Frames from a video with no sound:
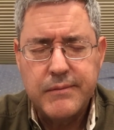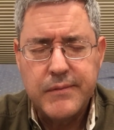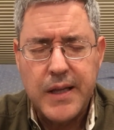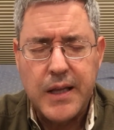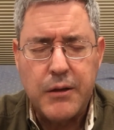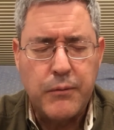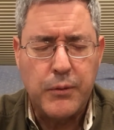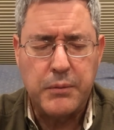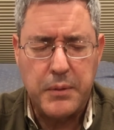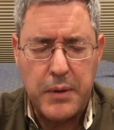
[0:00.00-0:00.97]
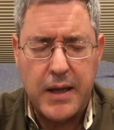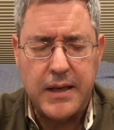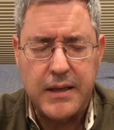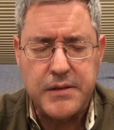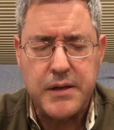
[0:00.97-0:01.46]
Thank you for
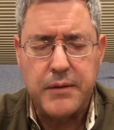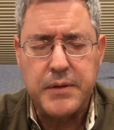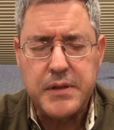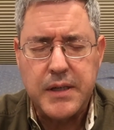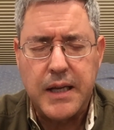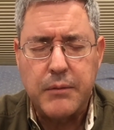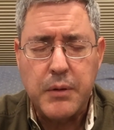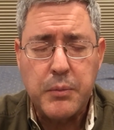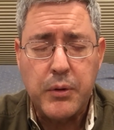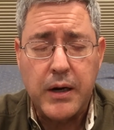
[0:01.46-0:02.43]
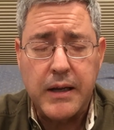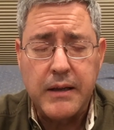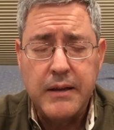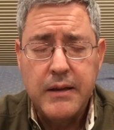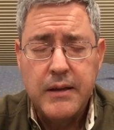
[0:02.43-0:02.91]
reminding us of it today, we pray.
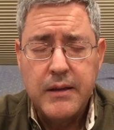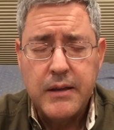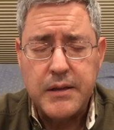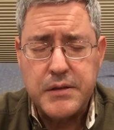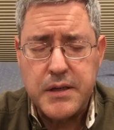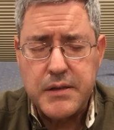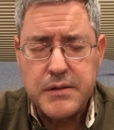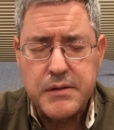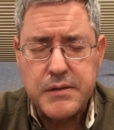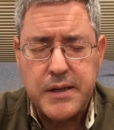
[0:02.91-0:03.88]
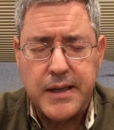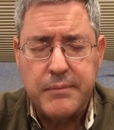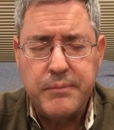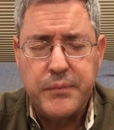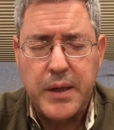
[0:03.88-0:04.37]
In Jesus'
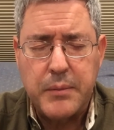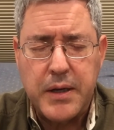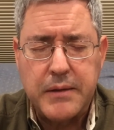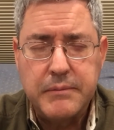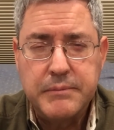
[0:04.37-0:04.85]
name, amen.